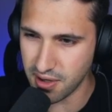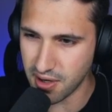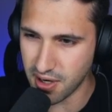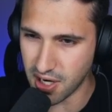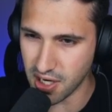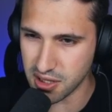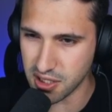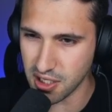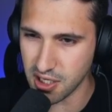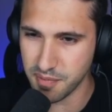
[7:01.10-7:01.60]

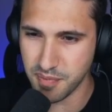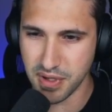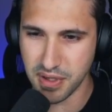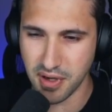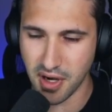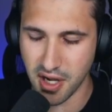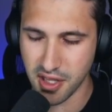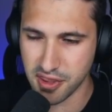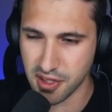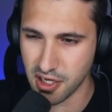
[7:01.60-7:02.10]
I thought it'd
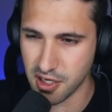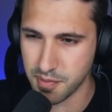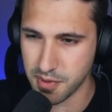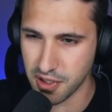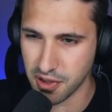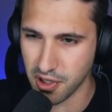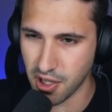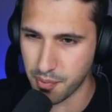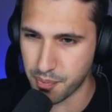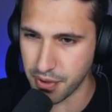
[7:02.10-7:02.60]
be a
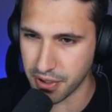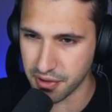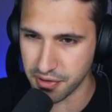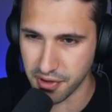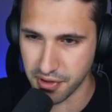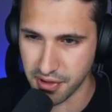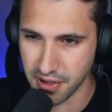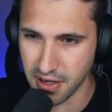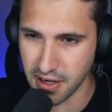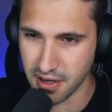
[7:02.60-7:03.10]
lot bigger
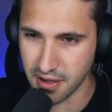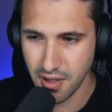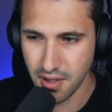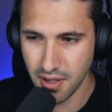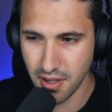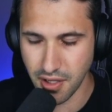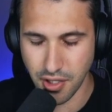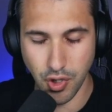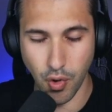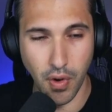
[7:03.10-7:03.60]
than that.
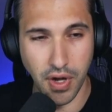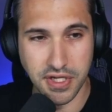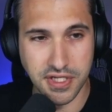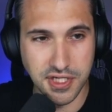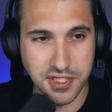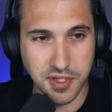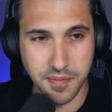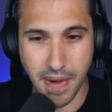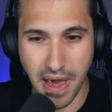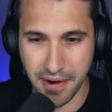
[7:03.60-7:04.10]
You know, it
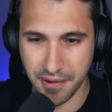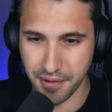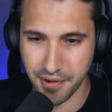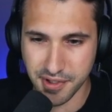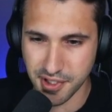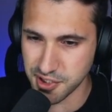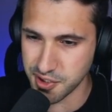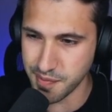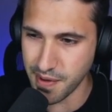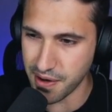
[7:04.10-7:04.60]
doesn't
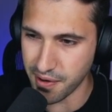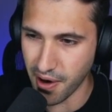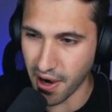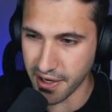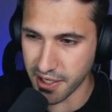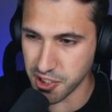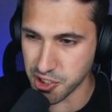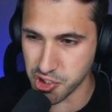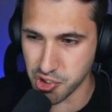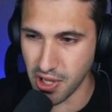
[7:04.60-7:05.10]
matter. I
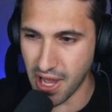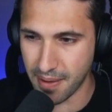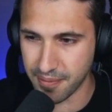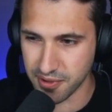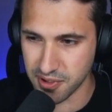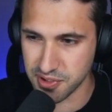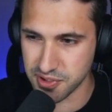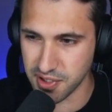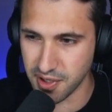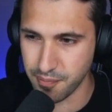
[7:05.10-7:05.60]
get slapped
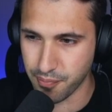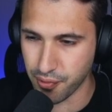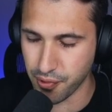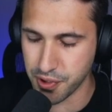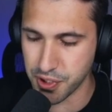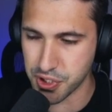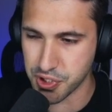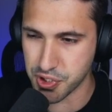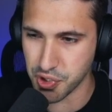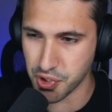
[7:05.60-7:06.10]
because I'm
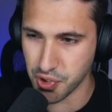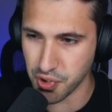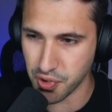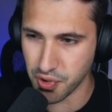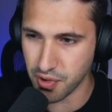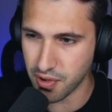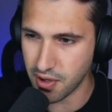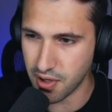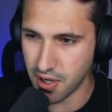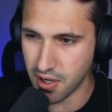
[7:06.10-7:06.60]
pretty sure
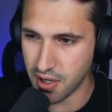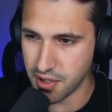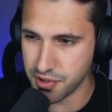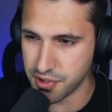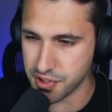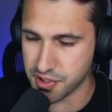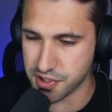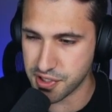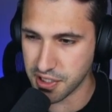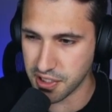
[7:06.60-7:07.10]

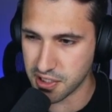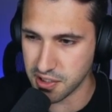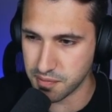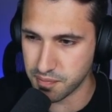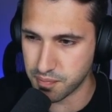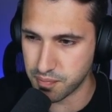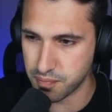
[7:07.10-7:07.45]
this thing could